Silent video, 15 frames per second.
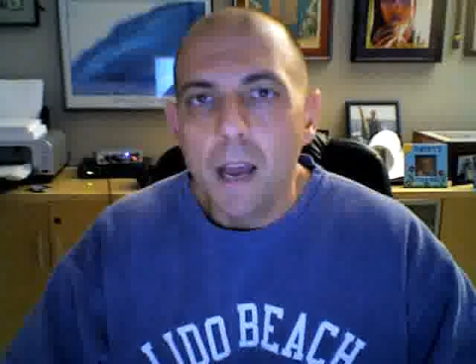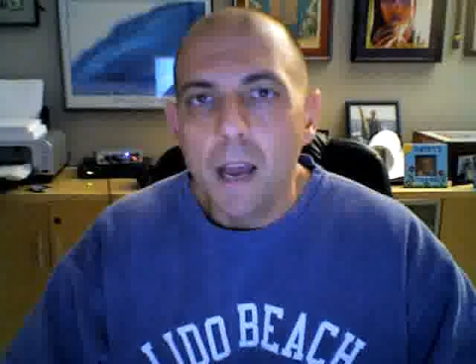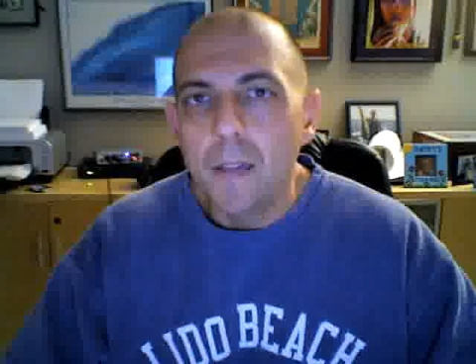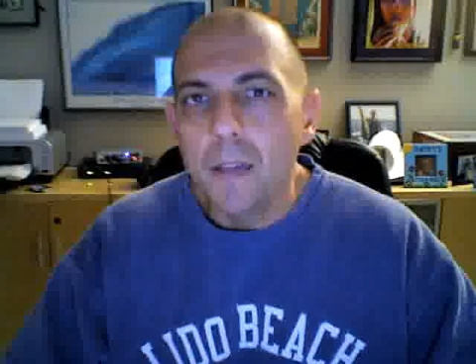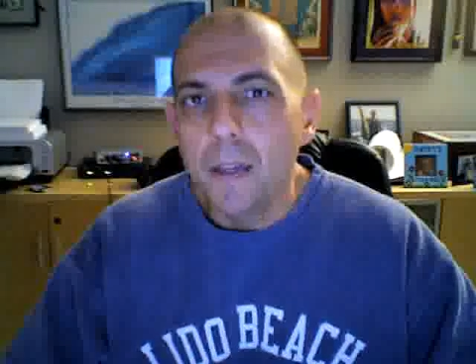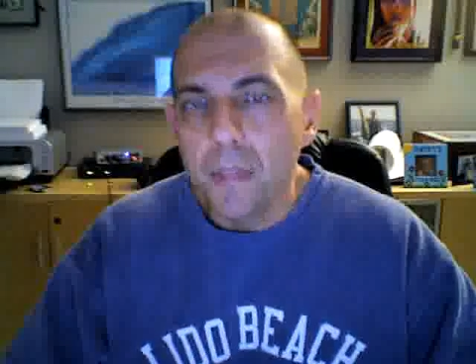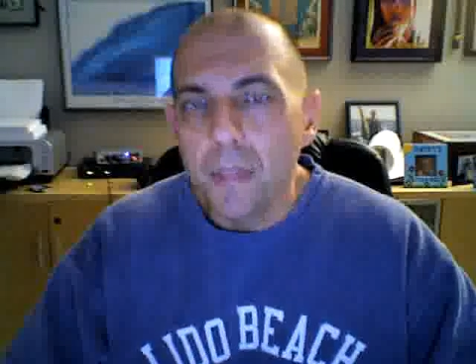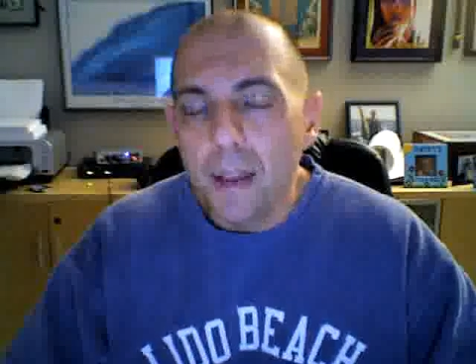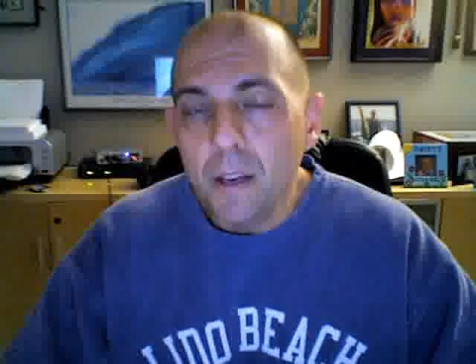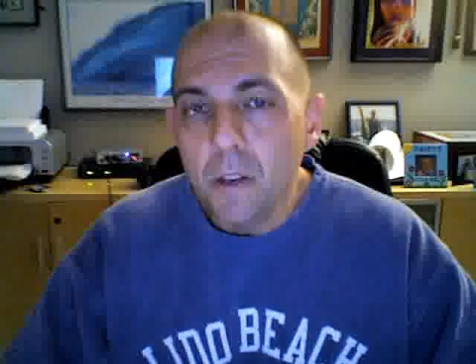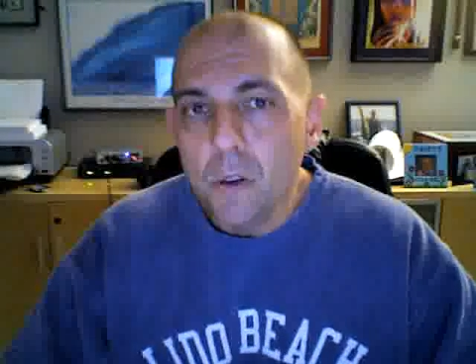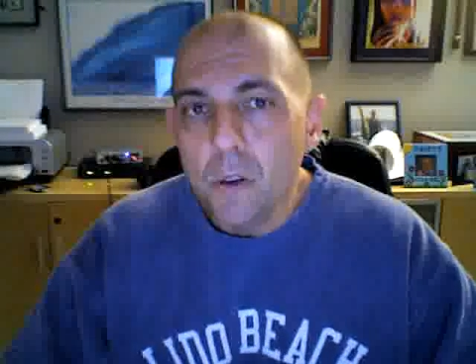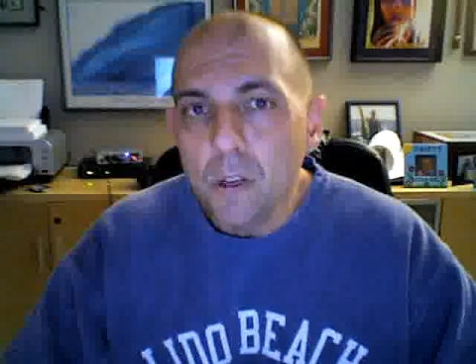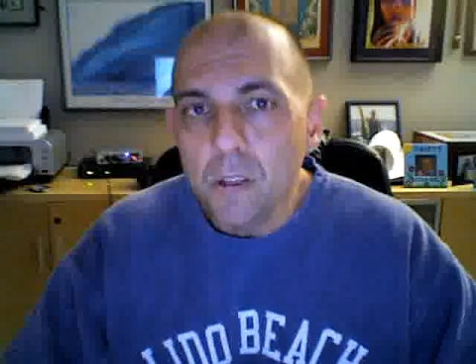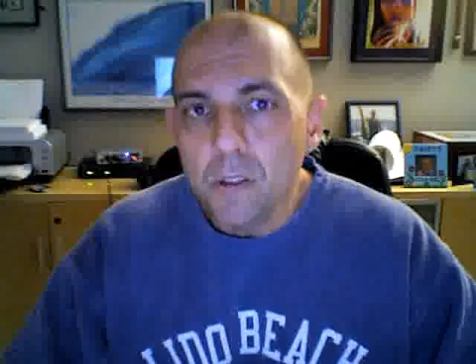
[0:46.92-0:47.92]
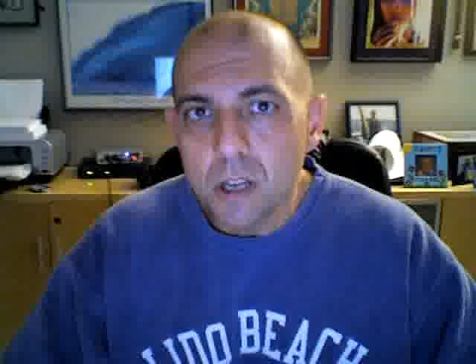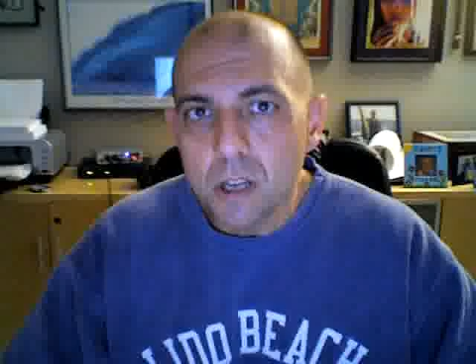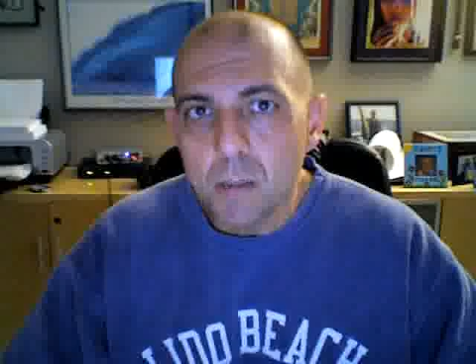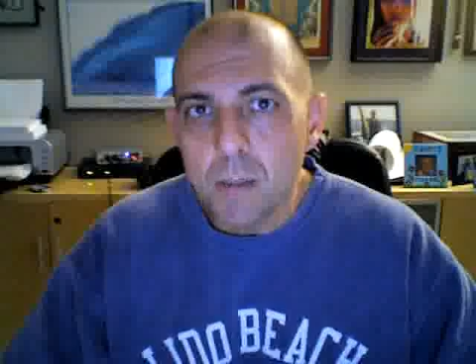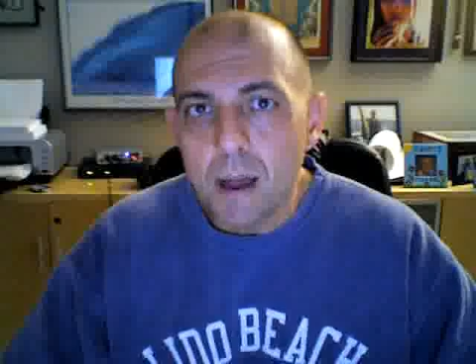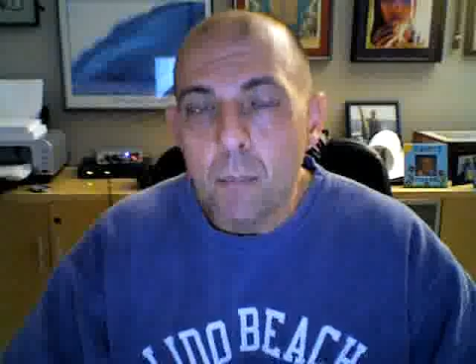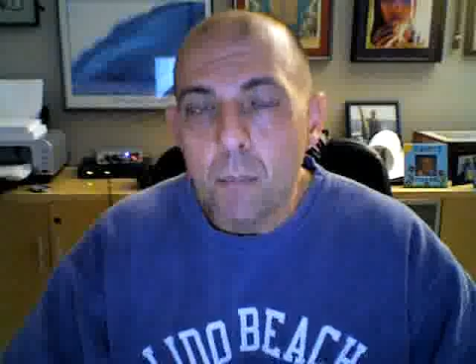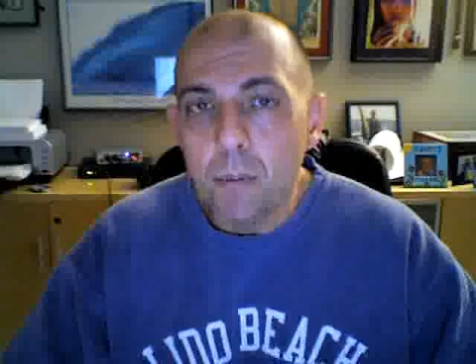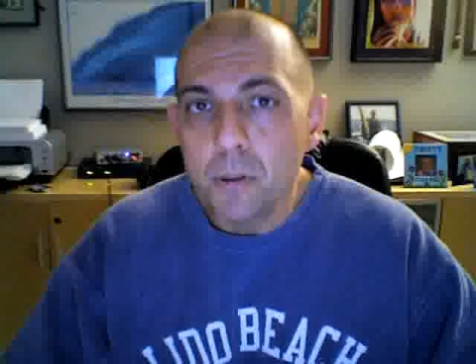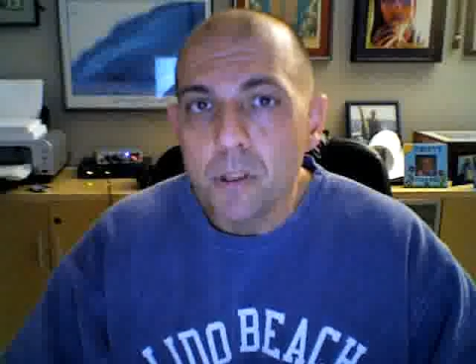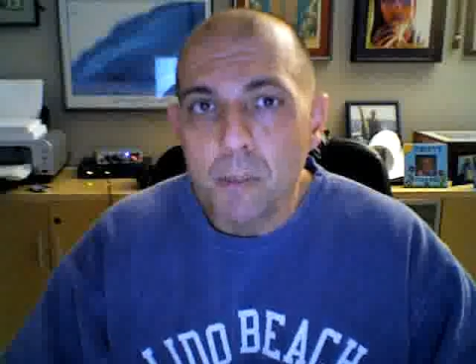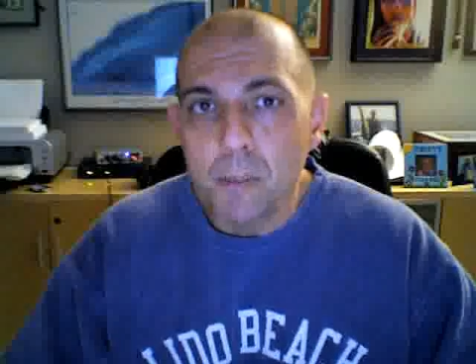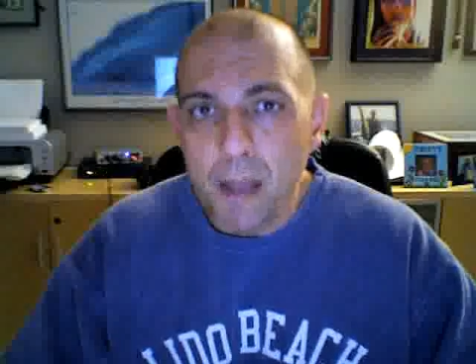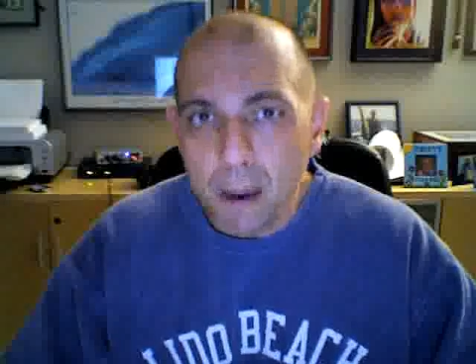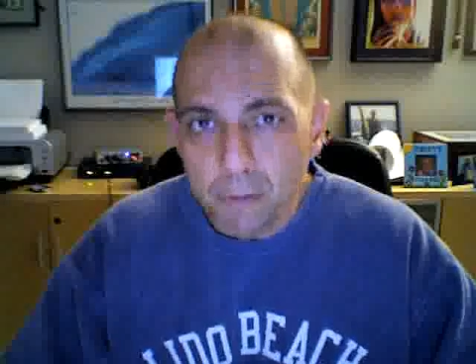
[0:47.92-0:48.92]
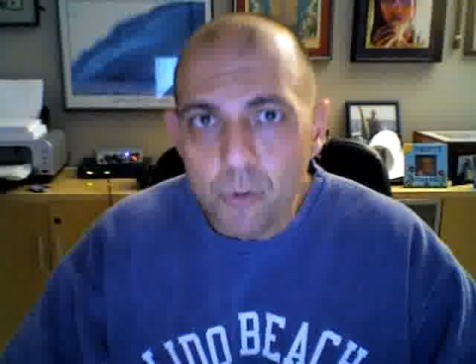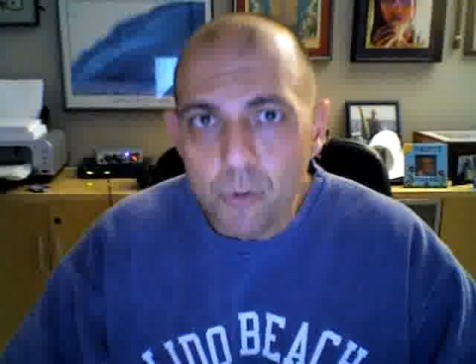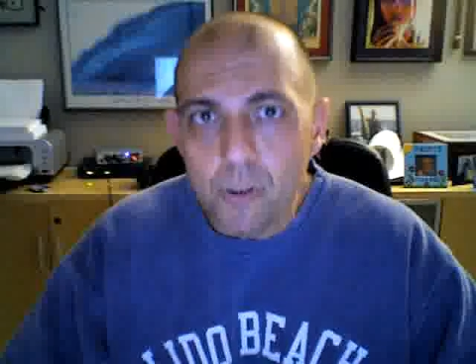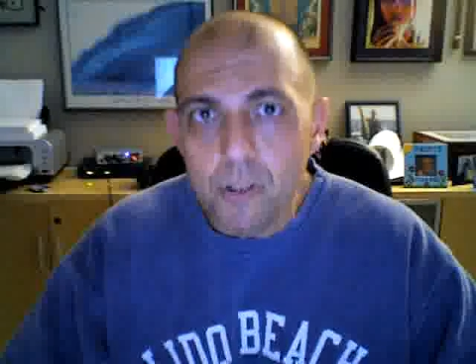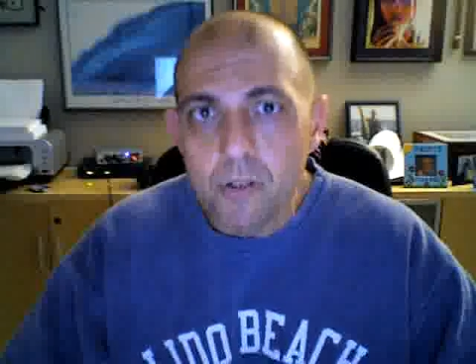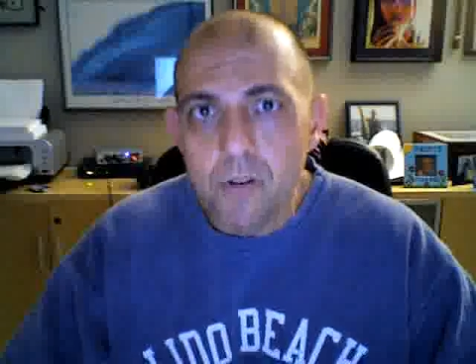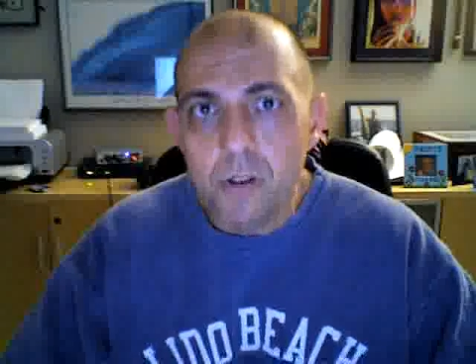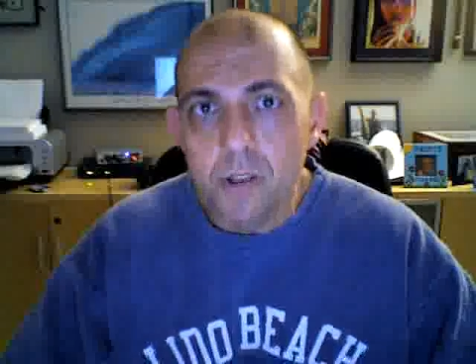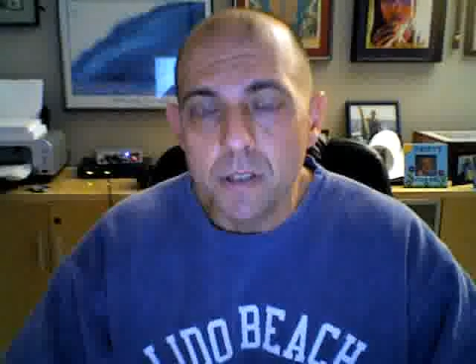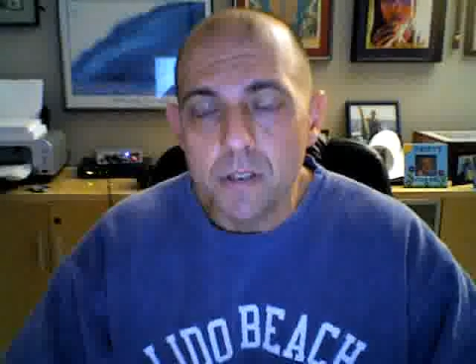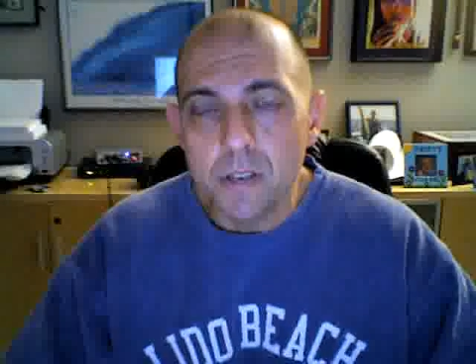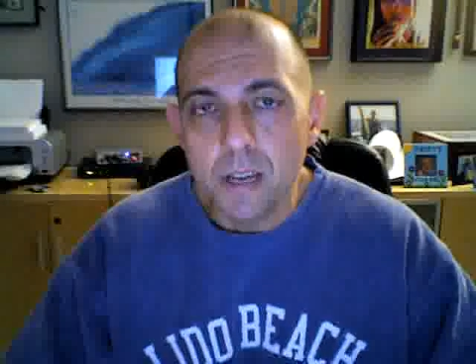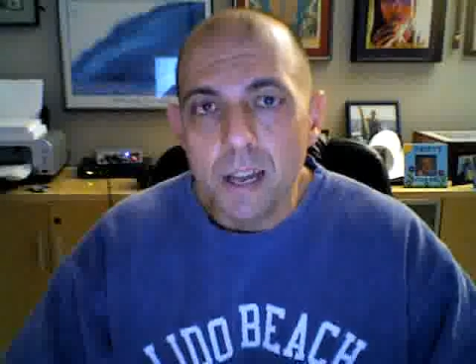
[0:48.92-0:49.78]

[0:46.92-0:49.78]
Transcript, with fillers: and that then you can somehow put some effort into this